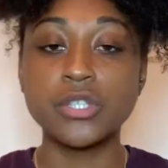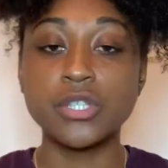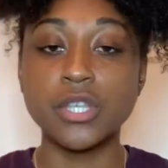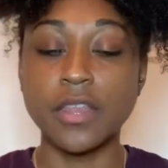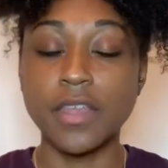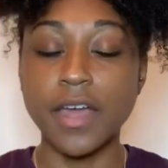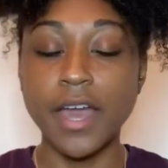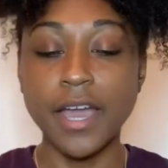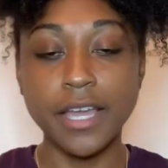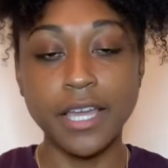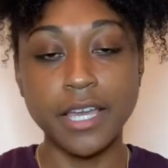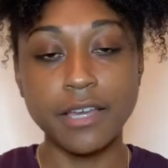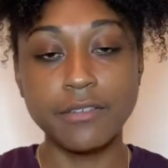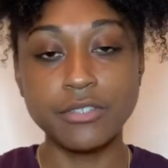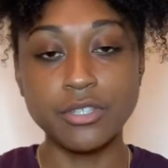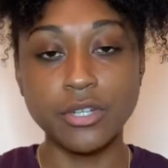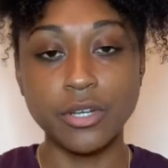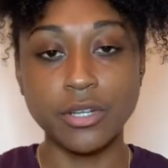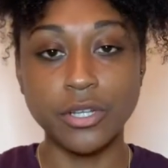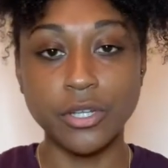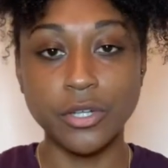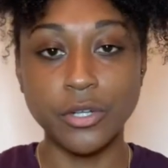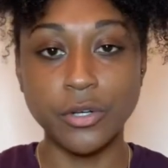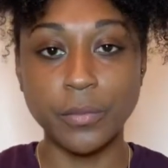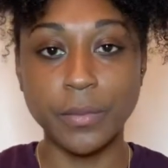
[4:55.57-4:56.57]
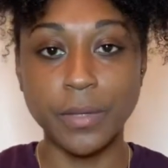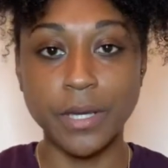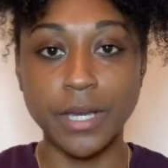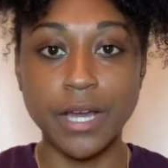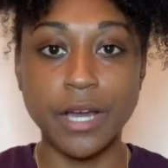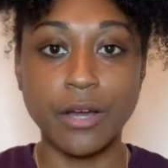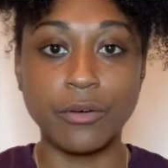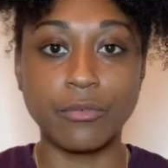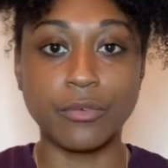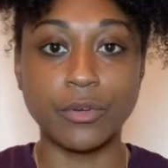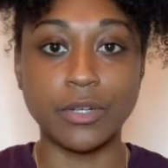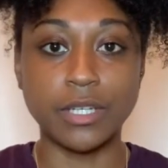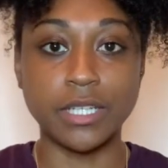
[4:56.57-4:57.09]
So that gives you a little bit
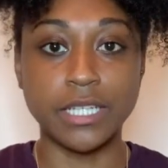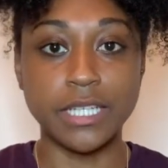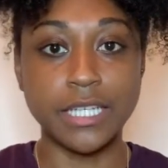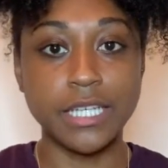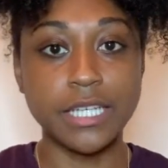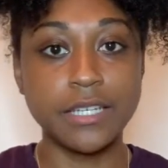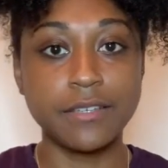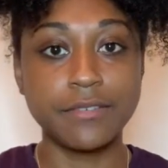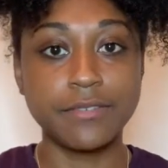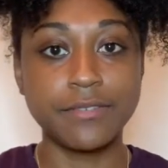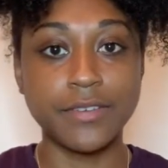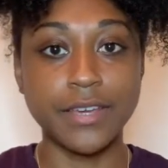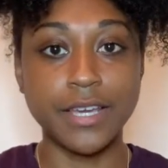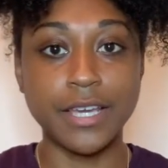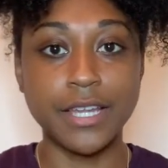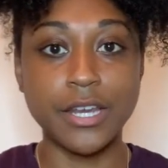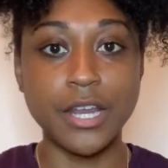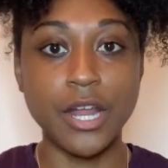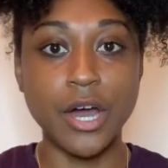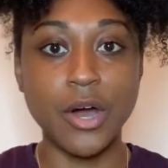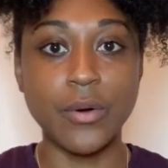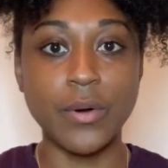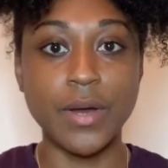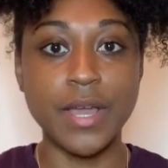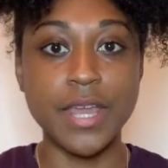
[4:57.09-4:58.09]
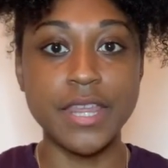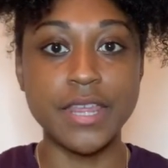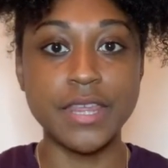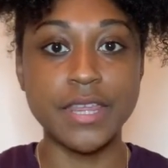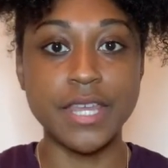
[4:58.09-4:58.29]
of relief in knowing